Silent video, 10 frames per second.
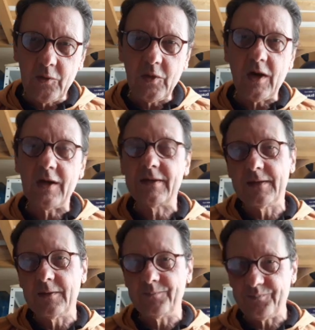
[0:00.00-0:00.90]
the heart
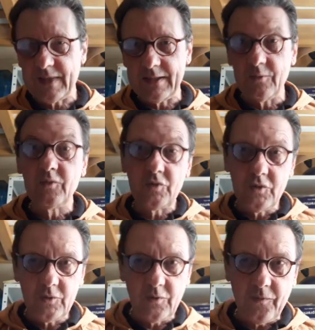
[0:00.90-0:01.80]
and you
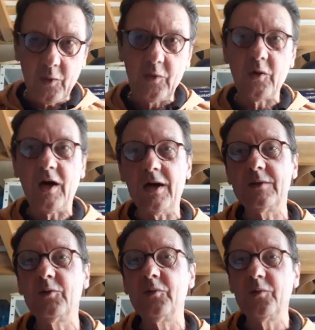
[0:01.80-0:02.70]
choose to follow the
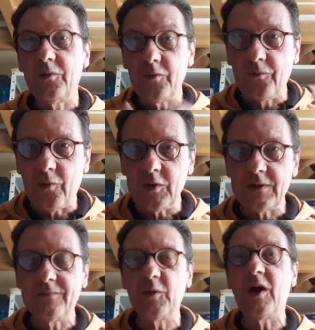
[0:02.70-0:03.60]
heart, the
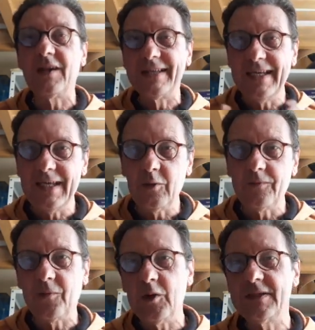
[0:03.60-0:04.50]
voice of the heart, the inner
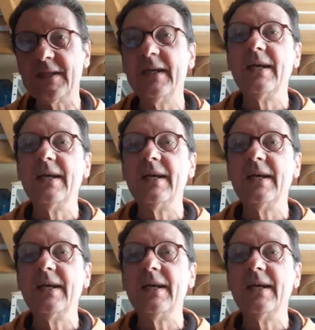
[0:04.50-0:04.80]
voice,